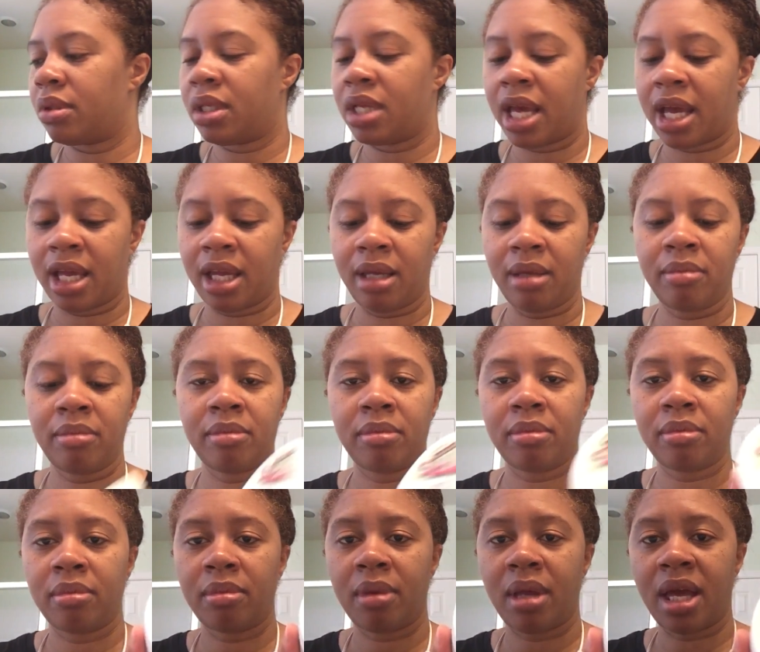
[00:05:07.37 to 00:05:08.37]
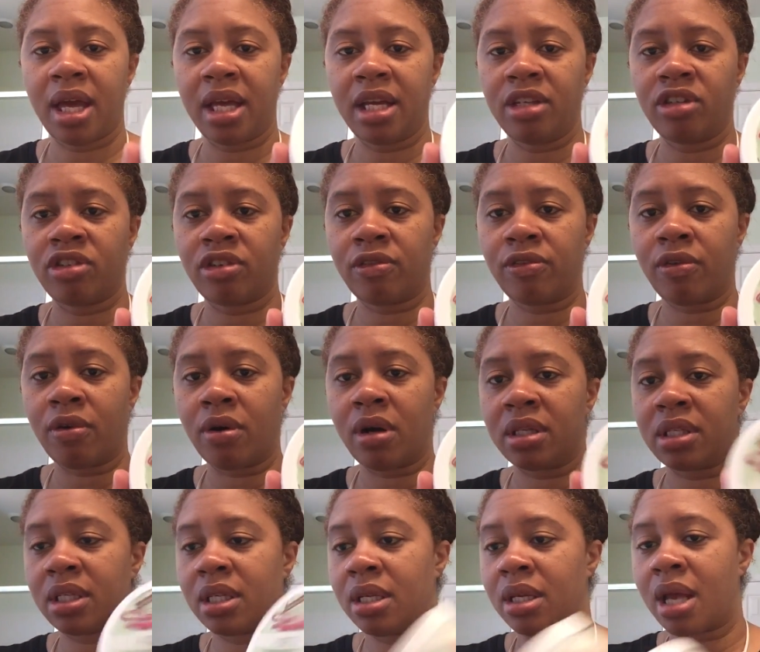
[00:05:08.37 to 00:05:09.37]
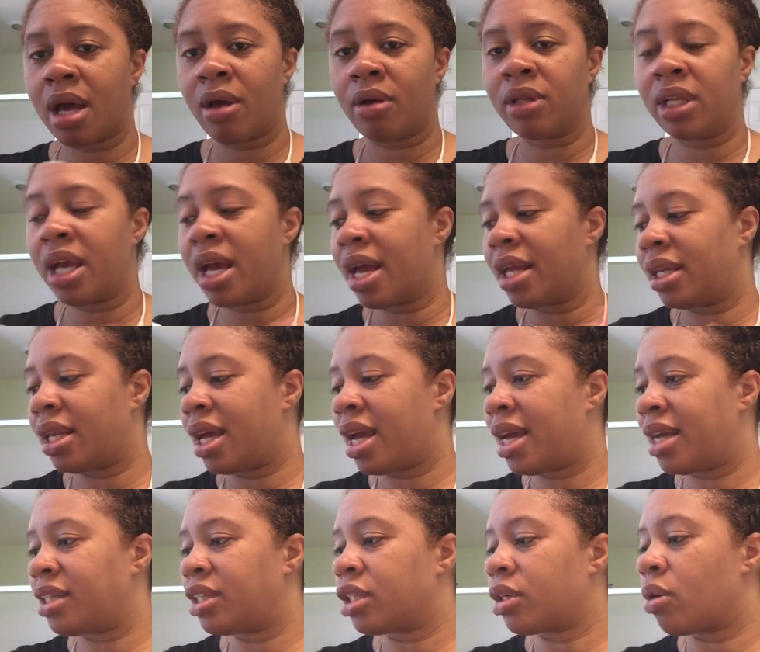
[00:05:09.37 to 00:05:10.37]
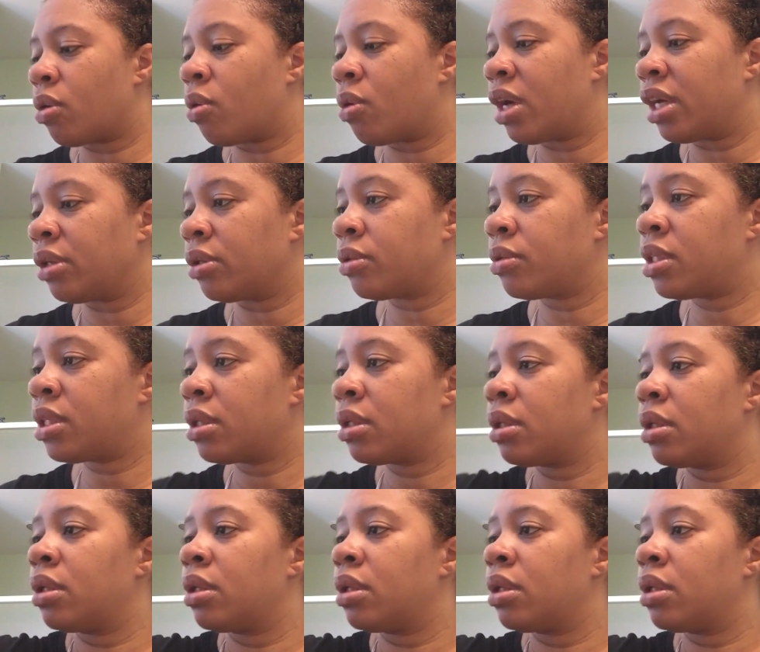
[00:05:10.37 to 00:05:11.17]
name. Asia Frosting. I only had the Asia oils.